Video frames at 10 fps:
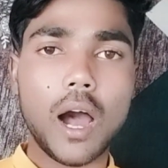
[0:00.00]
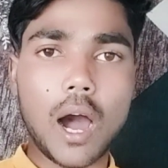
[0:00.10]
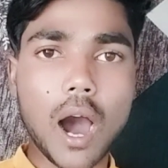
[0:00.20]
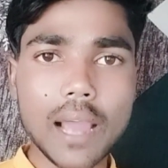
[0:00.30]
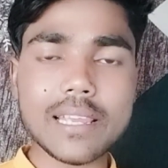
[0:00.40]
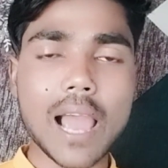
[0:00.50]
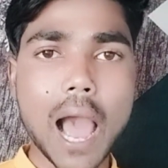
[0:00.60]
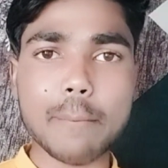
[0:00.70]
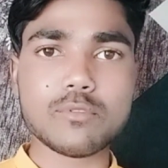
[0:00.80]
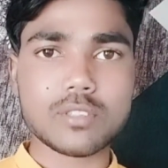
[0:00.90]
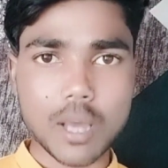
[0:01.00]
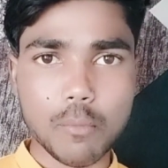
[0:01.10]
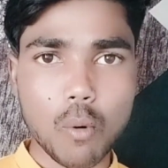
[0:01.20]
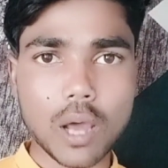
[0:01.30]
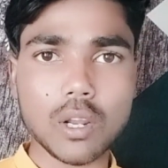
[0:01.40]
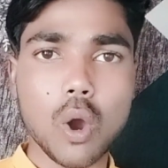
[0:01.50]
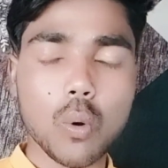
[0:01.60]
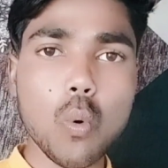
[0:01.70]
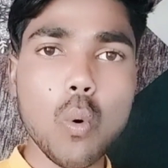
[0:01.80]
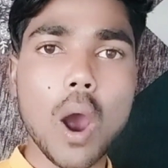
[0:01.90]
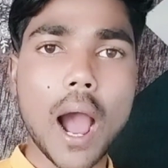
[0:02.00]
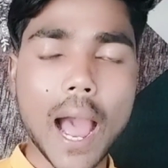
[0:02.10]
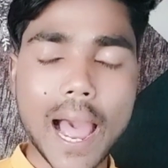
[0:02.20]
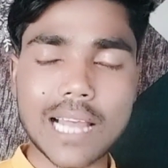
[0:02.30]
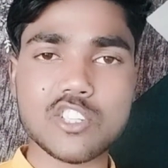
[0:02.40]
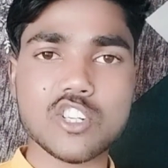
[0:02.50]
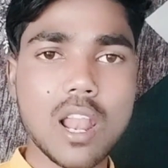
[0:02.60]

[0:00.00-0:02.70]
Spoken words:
I am someone who has